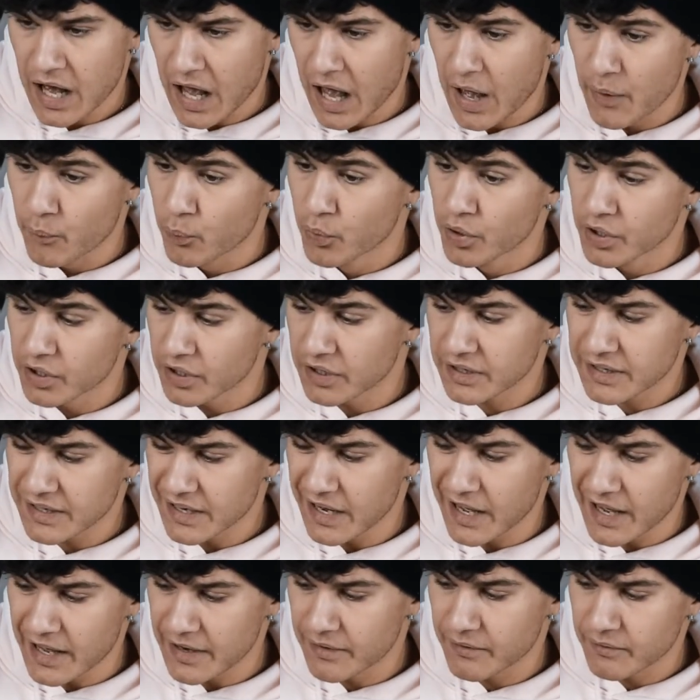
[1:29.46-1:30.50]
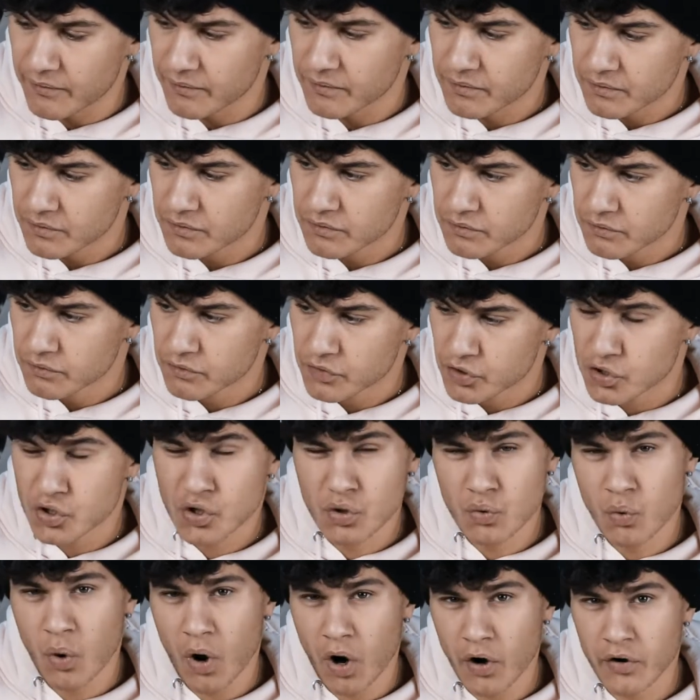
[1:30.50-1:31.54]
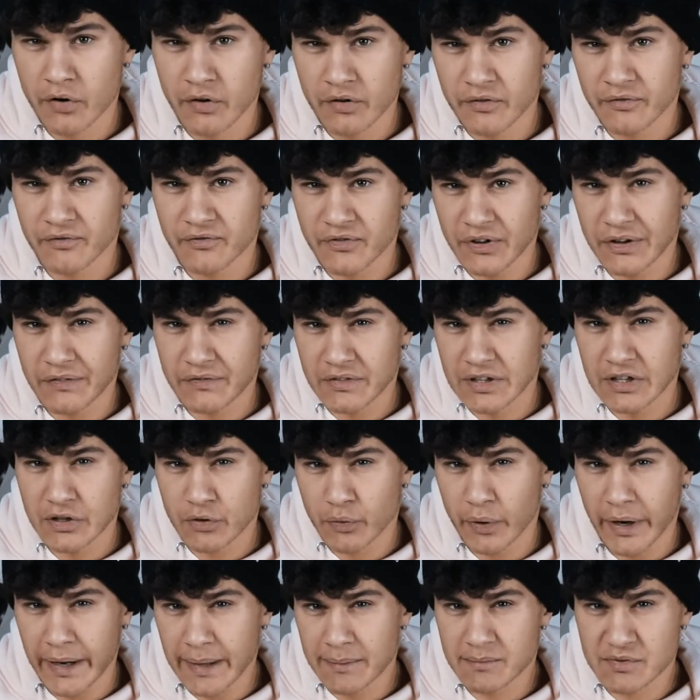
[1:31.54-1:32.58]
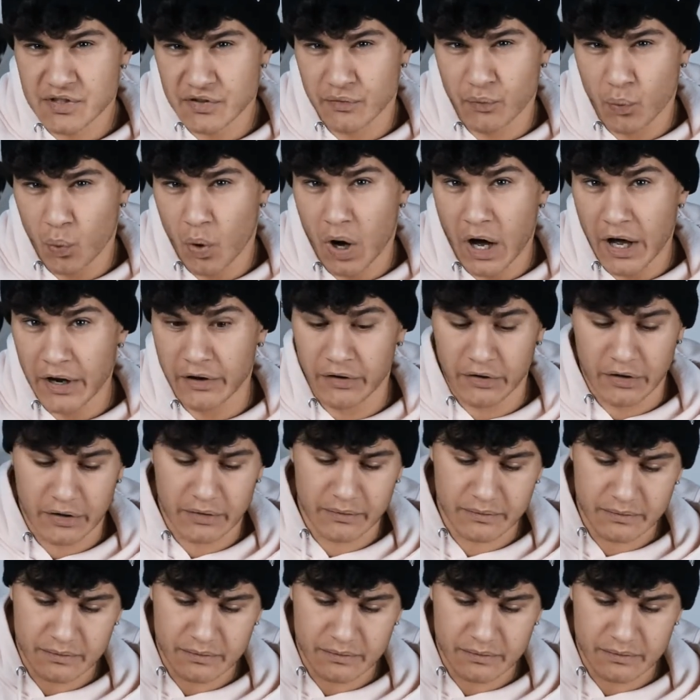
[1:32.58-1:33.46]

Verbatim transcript: and we're looking at 250 grams of water.